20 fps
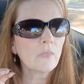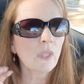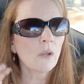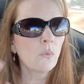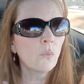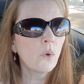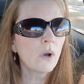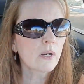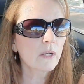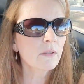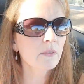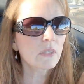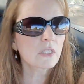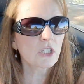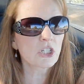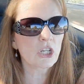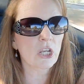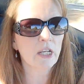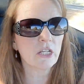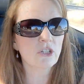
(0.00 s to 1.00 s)
One of the
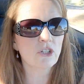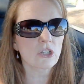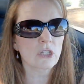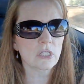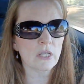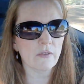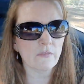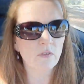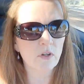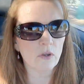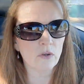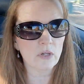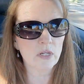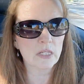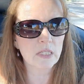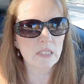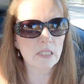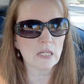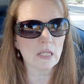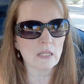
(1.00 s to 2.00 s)
changes I've noticed